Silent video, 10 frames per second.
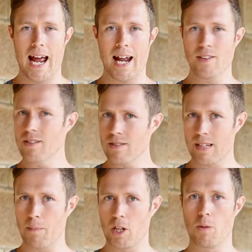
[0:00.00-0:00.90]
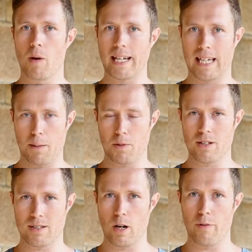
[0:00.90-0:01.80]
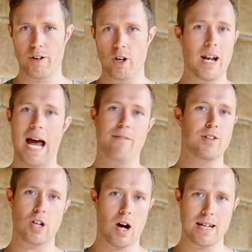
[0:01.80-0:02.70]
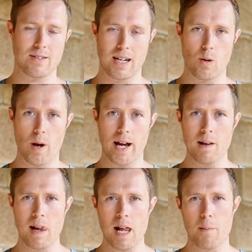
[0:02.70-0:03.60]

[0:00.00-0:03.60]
And this is something you might keep to yourself and not advertise anywhere,